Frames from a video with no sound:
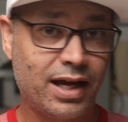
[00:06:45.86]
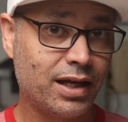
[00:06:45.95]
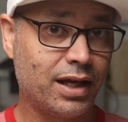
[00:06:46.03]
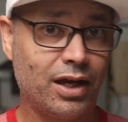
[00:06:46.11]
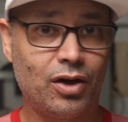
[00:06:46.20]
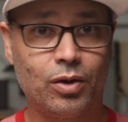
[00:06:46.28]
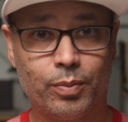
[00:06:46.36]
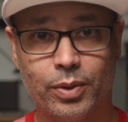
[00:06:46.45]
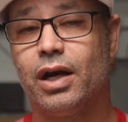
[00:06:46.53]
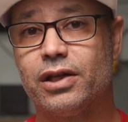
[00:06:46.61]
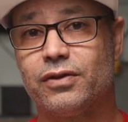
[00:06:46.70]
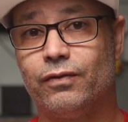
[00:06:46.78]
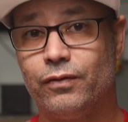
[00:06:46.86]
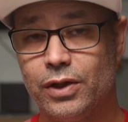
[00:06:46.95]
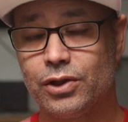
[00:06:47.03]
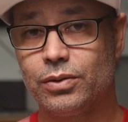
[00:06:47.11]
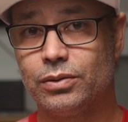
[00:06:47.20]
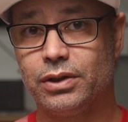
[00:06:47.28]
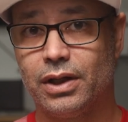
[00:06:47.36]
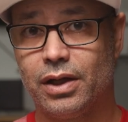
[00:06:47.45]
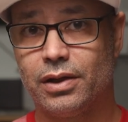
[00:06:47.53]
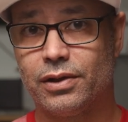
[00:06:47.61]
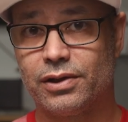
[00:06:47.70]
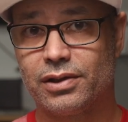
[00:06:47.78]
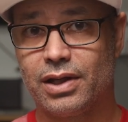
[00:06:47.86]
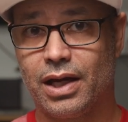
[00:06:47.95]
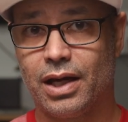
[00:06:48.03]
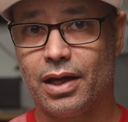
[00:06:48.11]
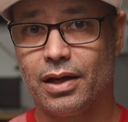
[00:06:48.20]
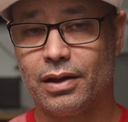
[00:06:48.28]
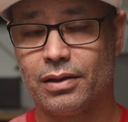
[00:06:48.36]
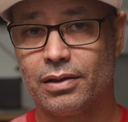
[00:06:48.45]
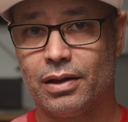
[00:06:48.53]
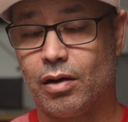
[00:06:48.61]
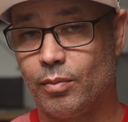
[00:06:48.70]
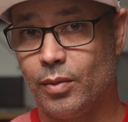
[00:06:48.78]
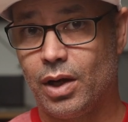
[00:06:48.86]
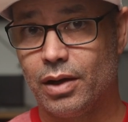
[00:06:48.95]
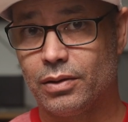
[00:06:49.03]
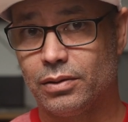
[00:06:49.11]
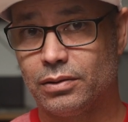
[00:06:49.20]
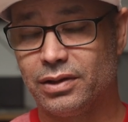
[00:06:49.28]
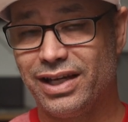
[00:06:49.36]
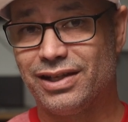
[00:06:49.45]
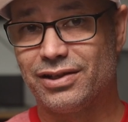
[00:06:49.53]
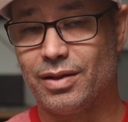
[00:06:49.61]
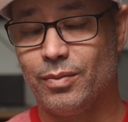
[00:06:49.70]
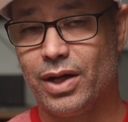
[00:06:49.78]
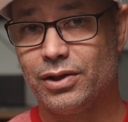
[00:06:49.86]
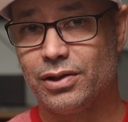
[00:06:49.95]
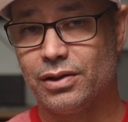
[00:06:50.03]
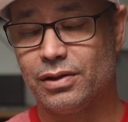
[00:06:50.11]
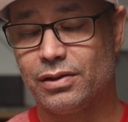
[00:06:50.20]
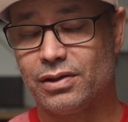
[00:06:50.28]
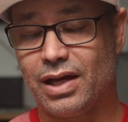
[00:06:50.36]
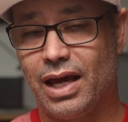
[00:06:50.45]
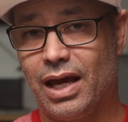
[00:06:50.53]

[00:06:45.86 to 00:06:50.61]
kind of help us visually understand our model, its dimensions,